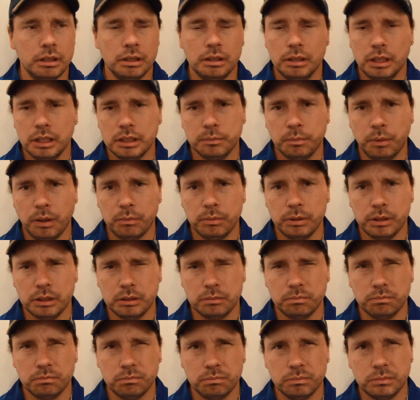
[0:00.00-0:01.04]
That's probably
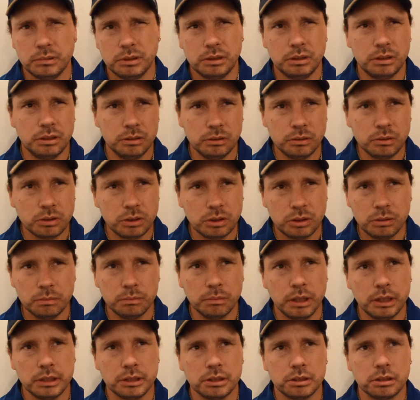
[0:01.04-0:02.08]
too
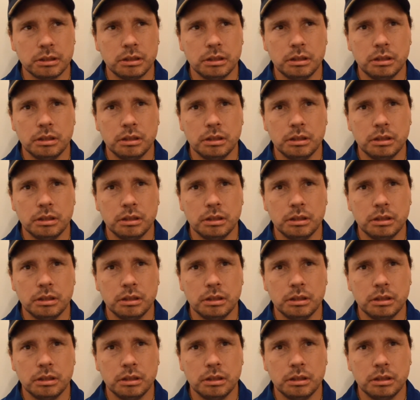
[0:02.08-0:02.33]
much.